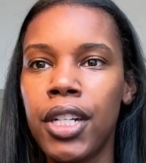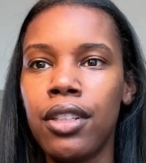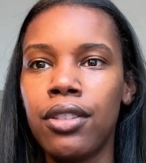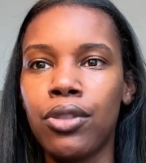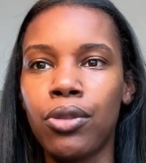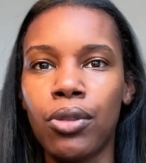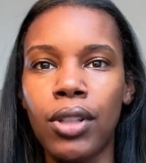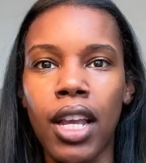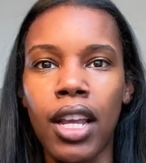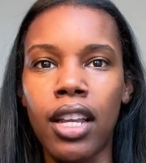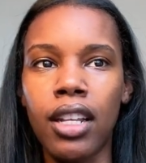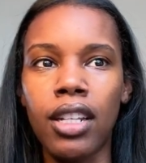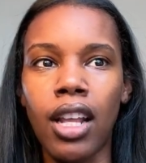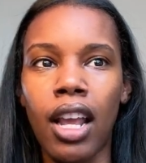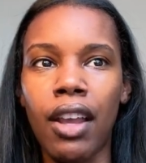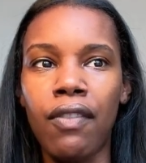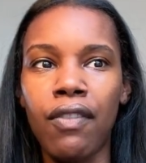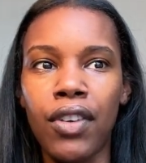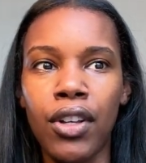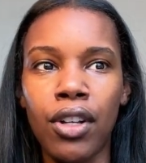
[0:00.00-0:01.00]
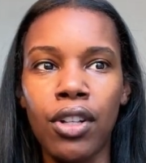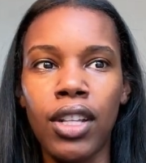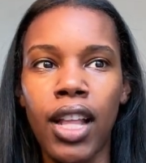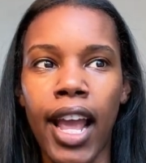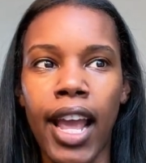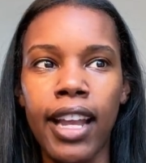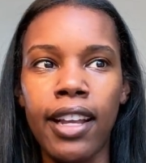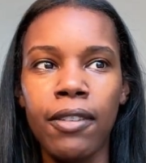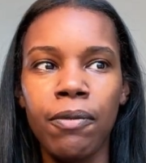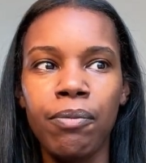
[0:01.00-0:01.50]
Do they feel
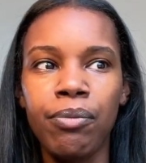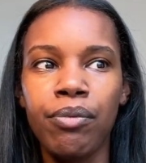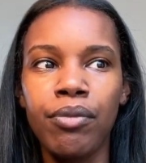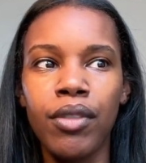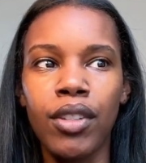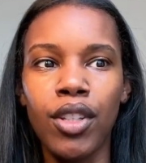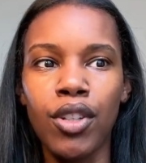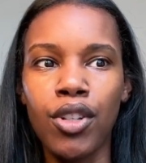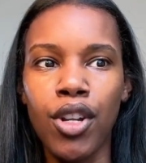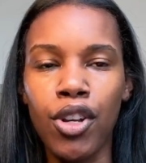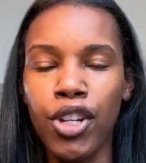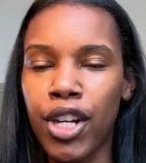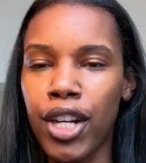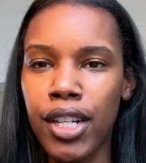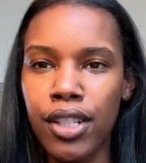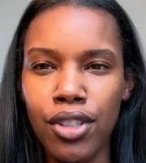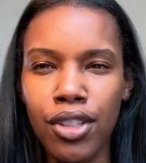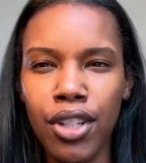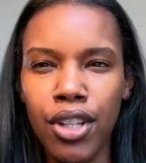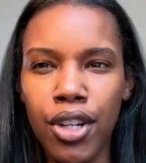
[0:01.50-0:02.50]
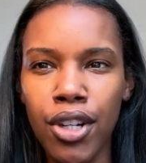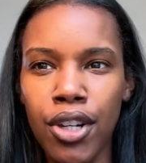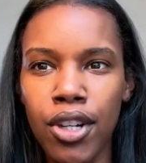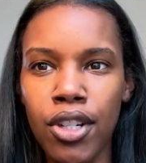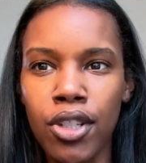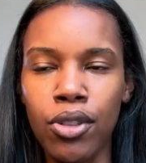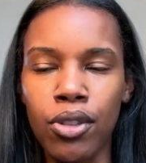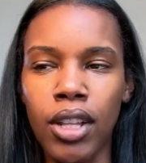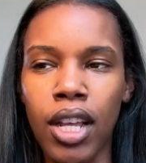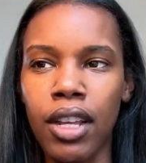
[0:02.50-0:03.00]
like, you're insecure?
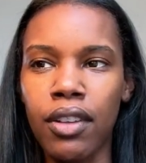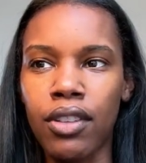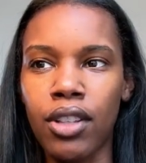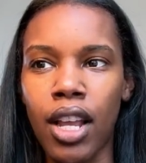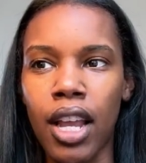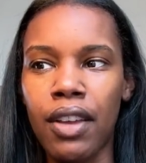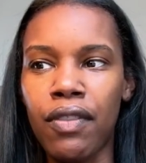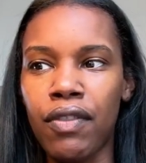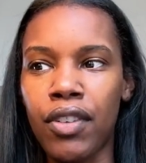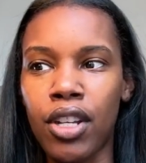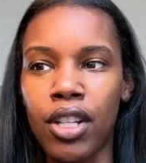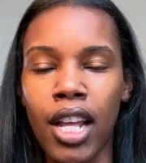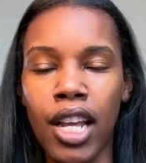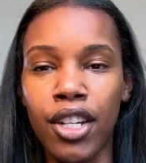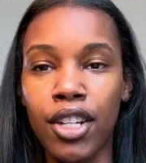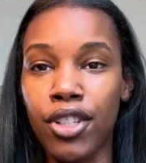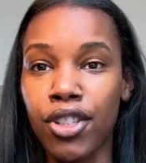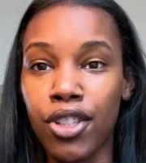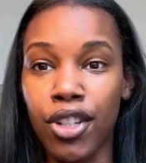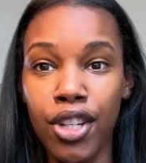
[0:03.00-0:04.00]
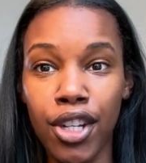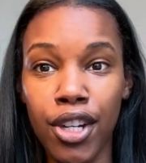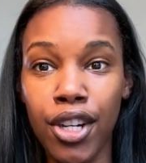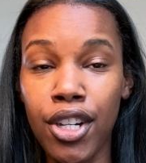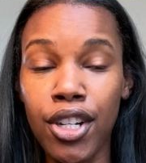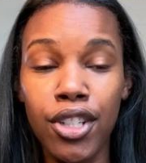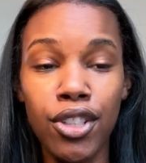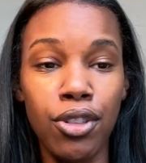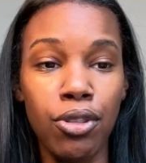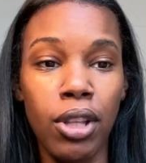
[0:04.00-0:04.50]
Do they feel like you're
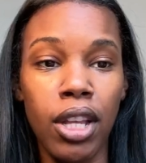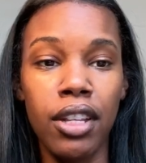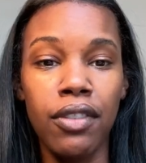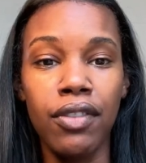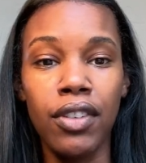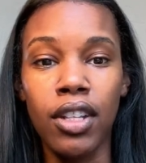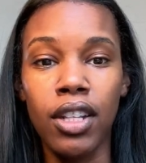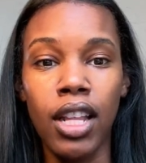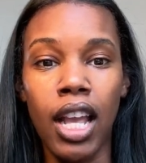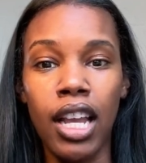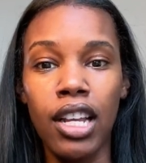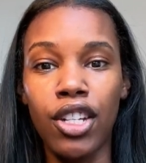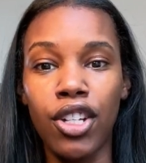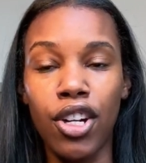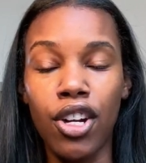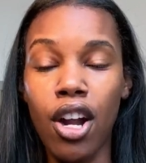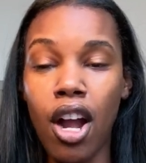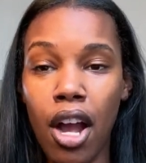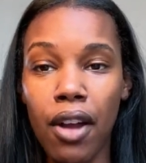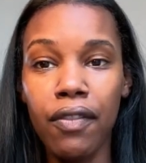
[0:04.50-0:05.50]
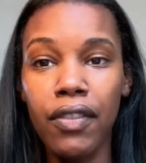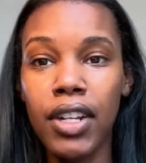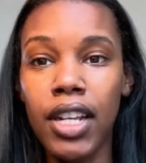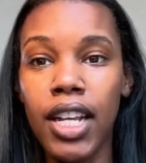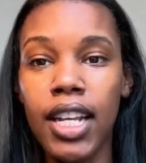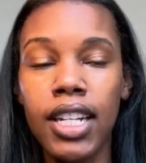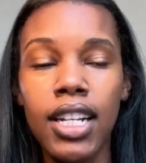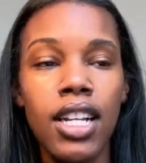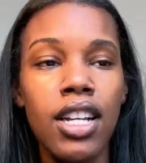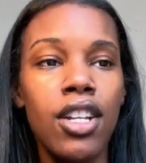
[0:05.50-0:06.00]
secure? Do they feel like you're
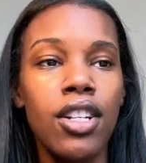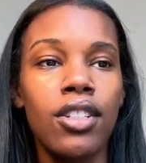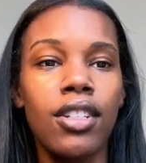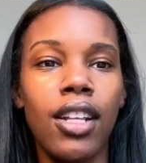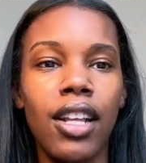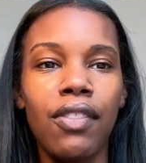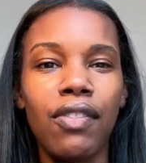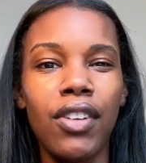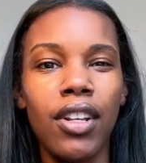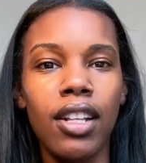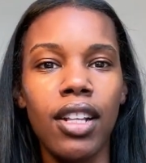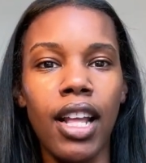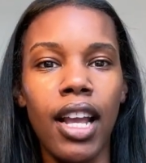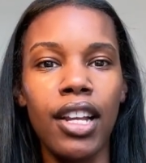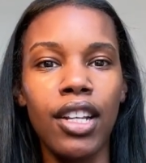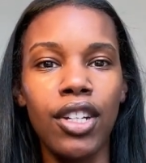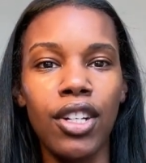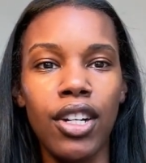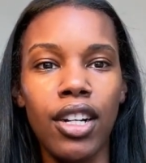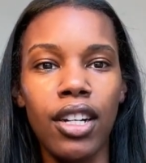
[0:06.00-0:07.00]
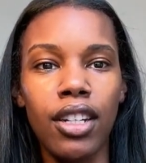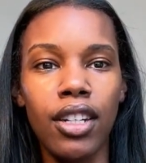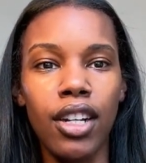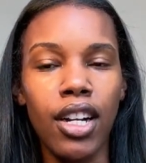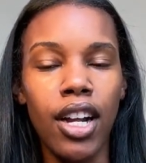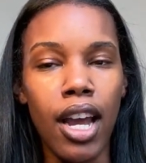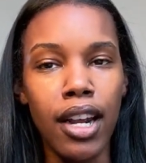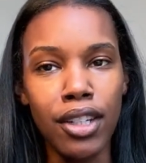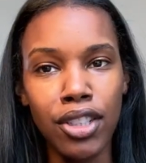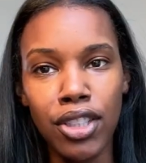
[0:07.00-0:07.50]
confident? Do they feel like you're
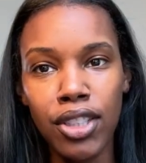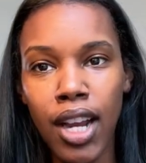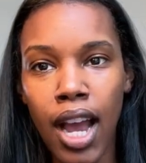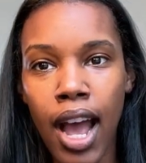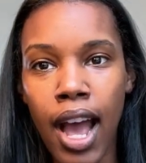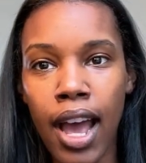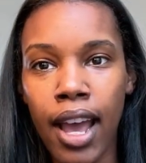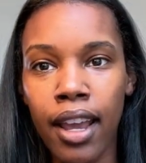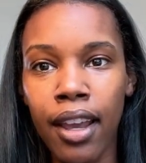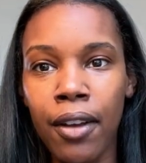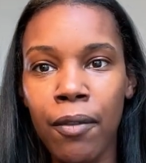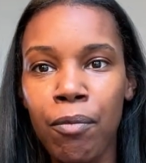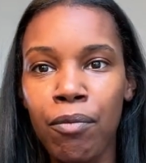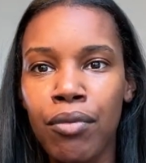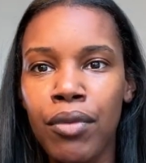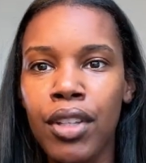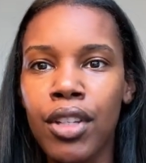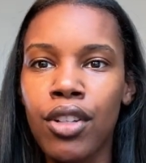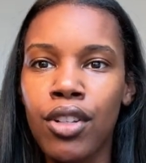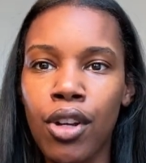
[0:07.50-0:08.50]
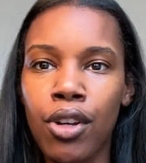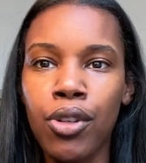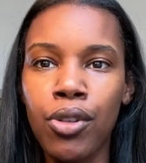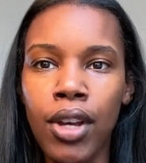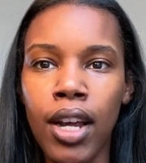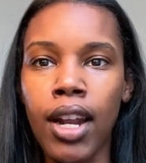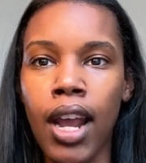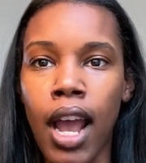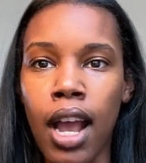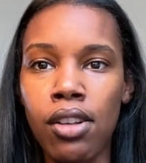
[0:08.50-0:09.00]
kind of shy? You
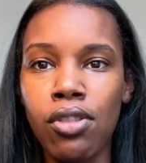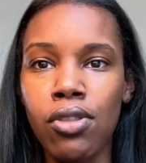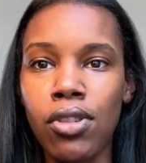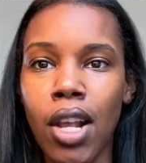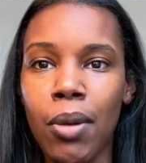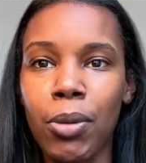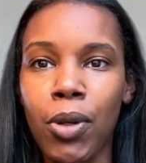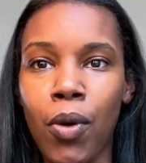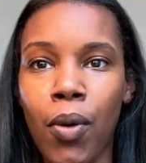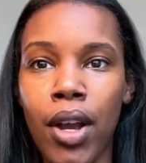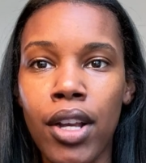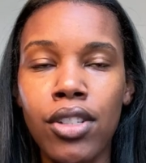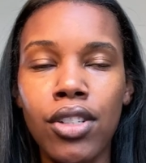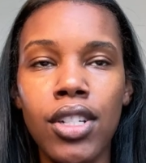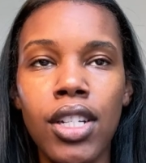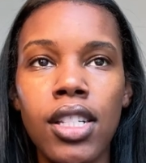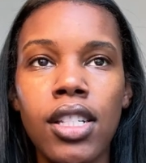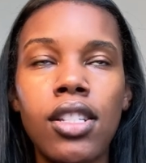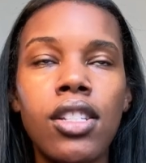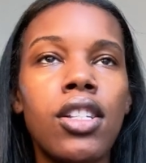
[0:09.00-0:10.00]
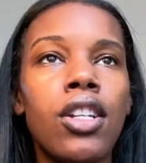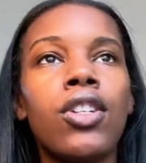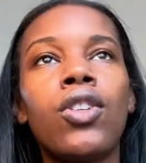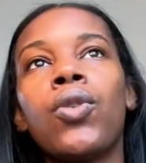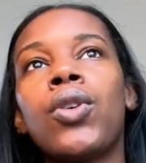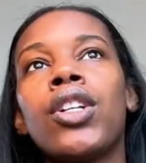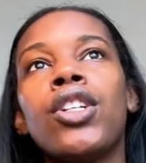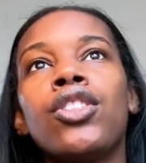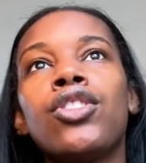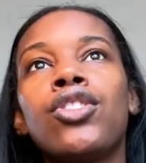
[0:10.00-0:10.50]
got to ask those type of questions in
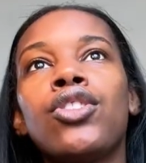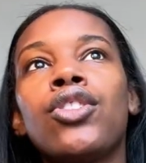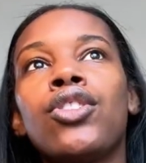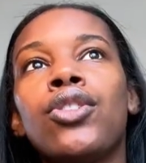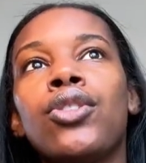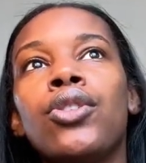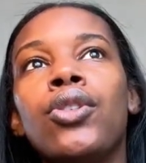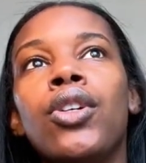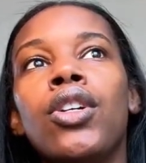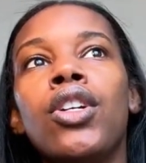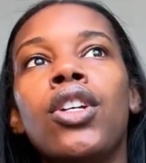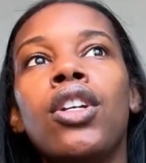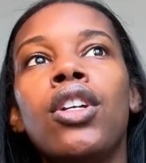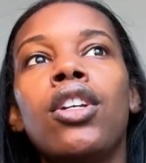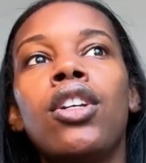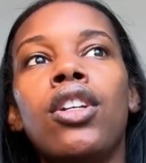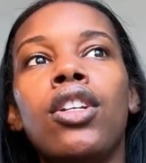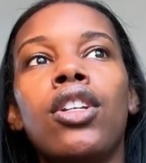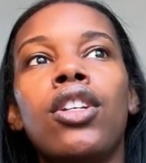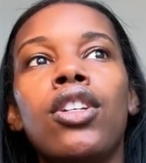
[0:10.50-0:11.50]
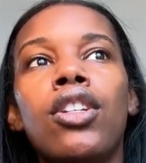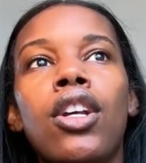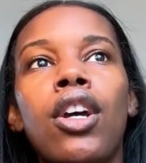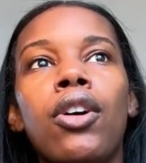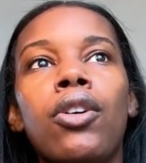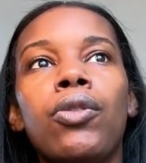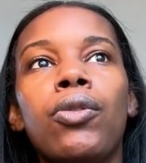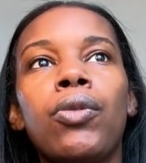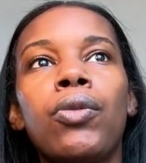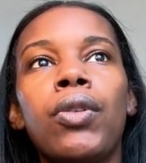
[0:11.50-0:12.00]
order to,
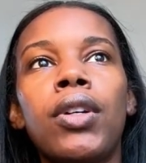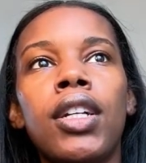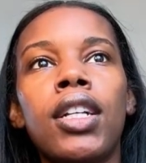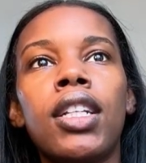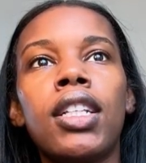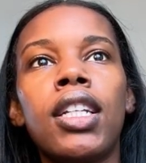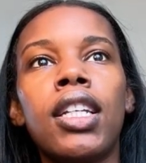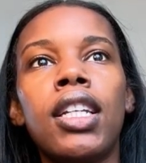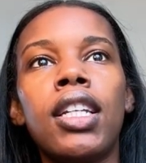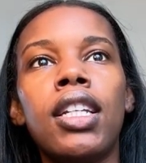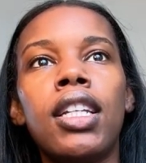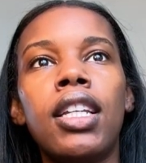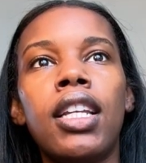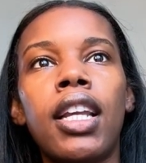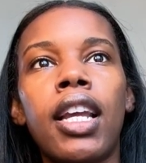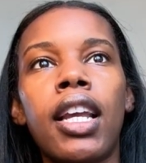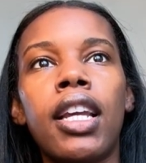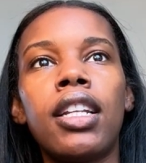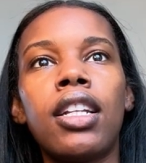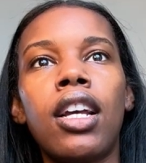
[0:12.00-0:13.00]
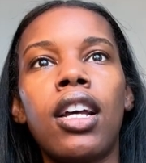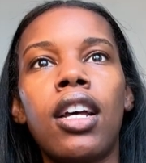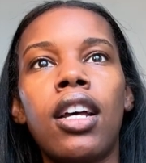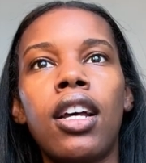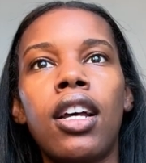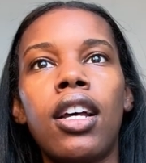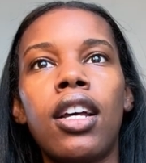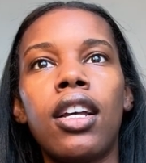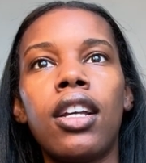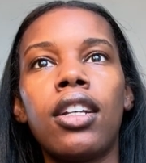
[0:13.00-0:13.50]
really get
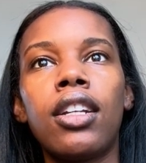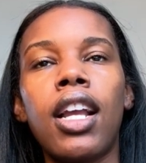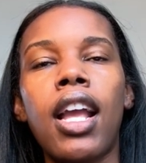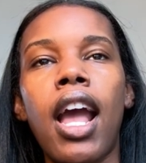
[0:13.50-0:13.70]
a